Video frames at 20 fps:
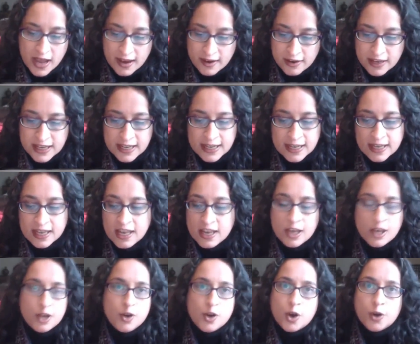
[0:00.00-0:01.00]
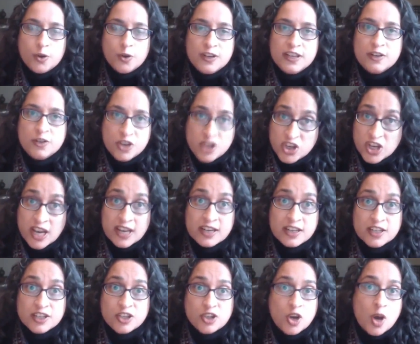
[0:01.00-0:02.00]
where he not only
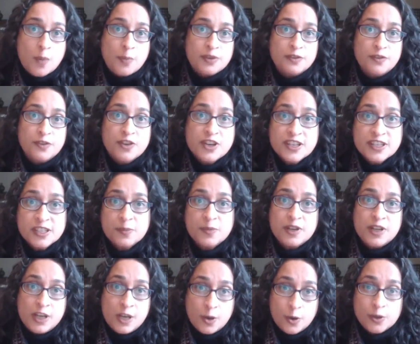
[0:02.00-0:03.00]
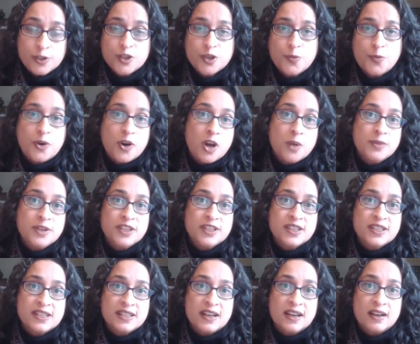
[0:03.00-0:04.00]
rejected stop and frisk, but he also
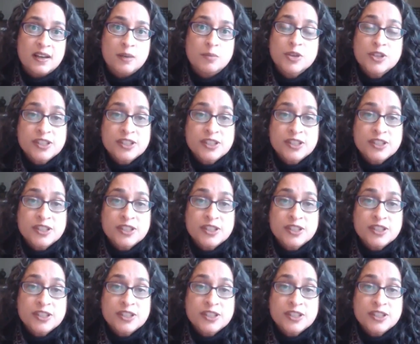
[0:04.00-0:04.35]
promised uh,